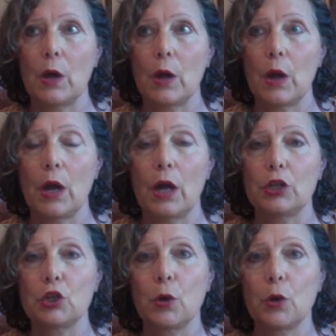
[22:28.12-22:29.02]
a
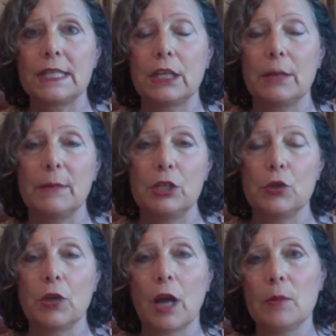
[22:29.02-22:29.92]
choice that, did
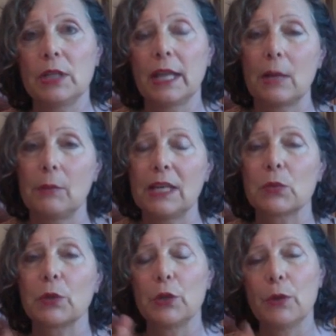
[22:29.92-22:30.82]
you come to like a
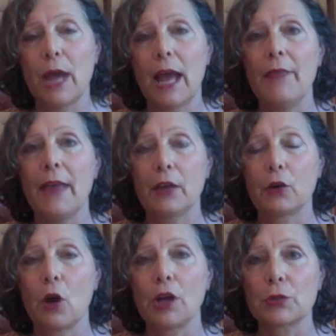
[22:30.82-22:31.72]
place where you had that
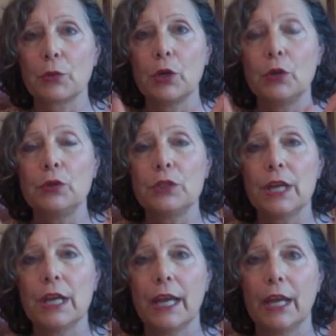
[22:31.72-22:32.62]
crossroads
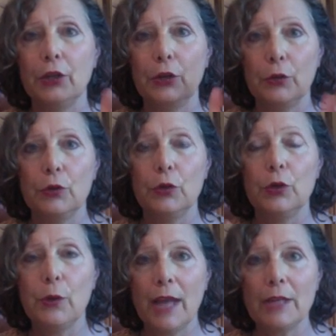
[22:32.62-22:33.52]
and you knew
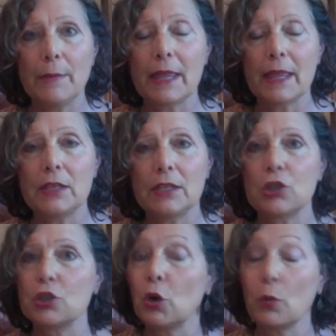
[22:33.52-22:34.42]
you had to make that
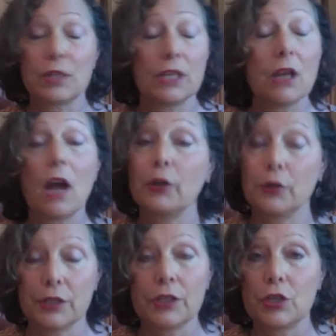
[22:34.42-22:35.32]
decision, or was it not
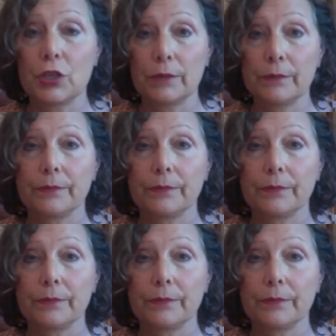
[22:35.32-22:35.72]
your decision?